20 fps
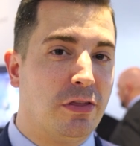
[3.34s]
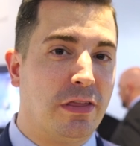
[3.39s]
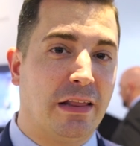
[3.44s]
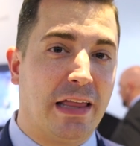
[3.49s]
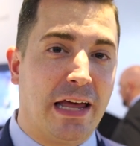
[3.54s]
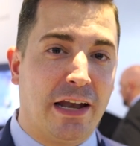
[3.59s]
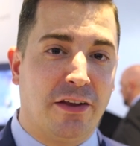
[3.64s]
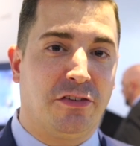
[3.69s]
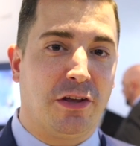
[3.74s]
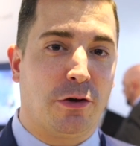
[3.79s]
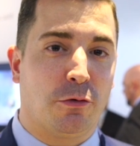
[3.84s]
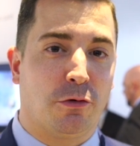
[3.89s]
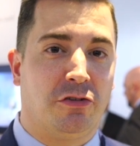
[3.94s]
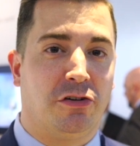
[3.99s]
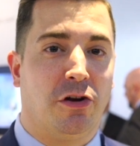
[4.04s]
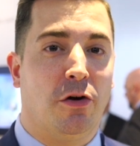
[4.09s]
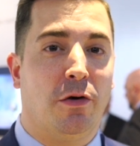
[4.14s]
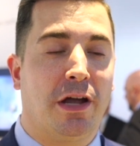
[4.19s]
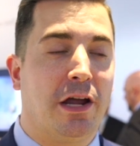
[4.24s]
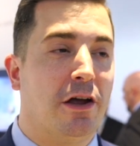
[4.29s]
the latest thing we're
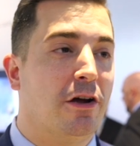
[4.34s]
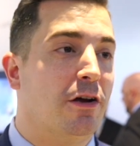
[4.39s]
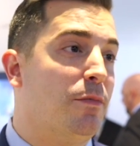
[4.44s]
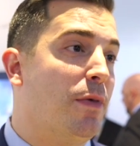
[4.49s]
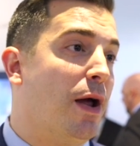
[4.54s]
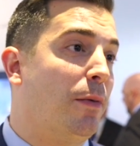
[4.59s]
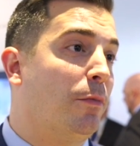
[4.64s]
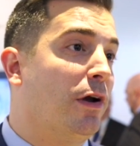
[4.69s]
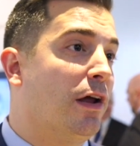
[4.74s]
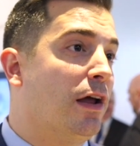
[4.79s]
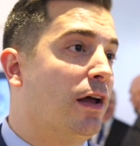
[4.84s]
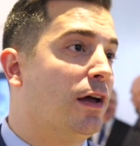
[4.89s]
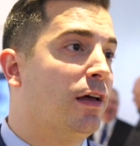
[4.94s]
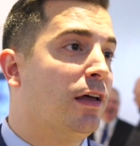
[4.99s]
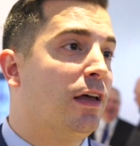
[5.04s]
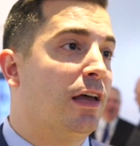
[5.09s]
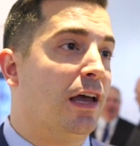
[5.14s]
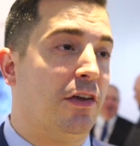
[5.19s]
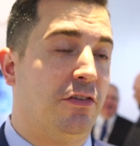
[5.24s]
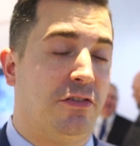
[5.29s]
showing here in memory
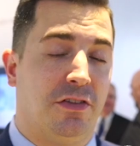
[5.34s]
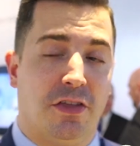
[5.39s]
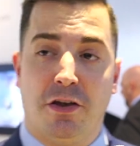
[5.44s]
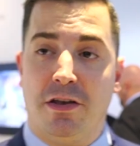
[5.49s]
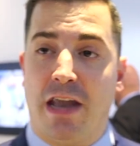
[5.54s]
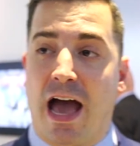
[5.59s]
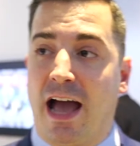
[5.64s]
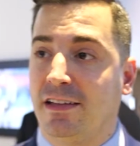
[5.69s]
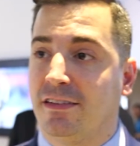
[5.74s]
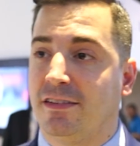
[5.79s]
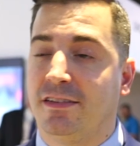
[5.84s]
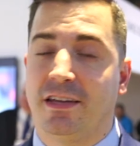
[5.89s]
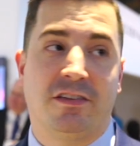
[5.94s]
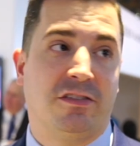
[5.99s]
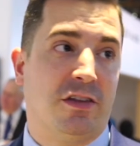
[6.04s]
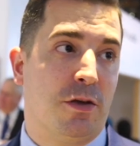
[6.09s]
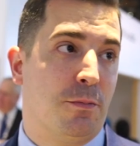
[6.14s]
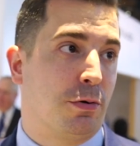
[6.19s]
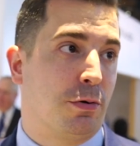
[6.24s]
is the 960